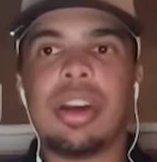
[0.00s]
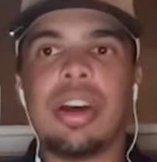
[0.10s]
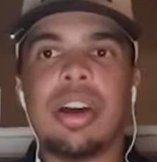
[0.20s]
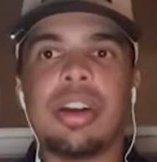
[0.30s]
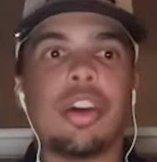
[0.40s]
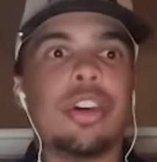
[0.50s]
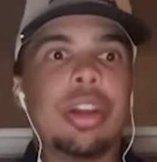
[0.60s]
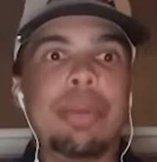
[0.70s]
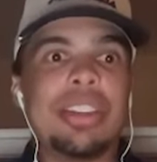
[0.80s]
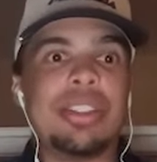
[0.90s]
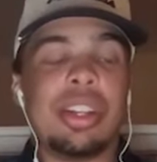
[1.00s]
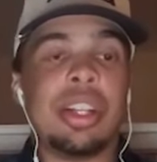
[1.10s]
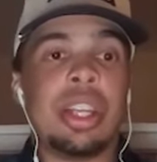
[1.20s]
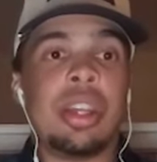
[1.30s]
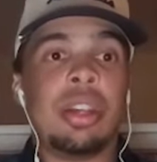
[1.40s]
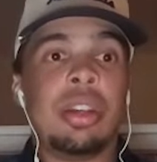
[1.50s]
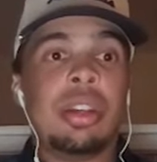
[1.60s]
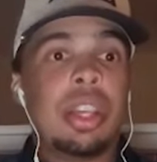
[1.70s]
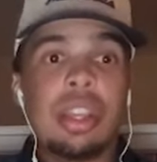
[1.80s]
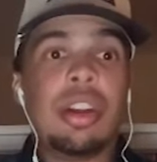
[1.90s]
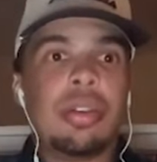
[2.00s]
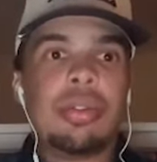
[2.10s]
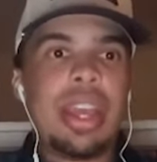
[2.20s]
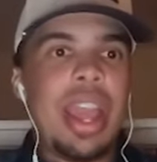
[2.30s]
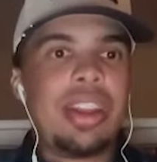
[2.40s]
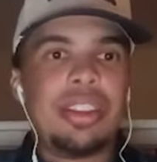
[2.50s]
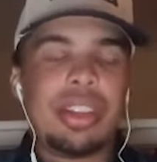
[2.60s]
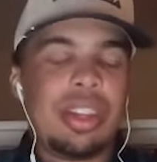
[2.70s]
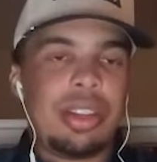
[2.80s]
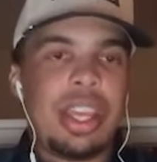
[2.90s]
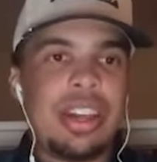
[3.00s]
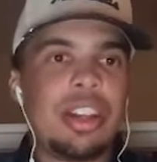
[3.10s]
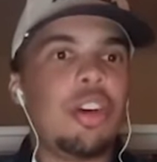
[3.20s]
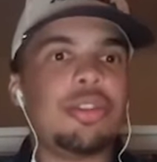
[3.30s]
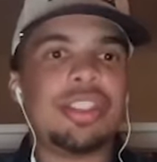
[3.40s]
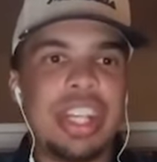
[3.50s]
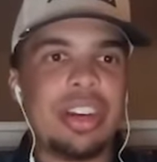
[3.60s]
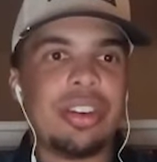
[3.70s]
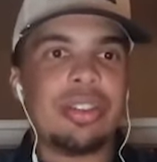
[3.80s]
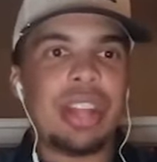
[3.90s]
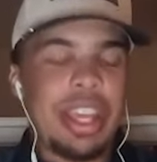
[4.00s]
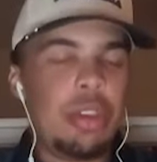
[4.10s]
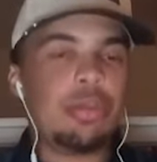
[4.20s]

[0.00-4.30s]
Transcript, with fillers: Uh, Curry basically, you know, he had his he closed the deal. Like he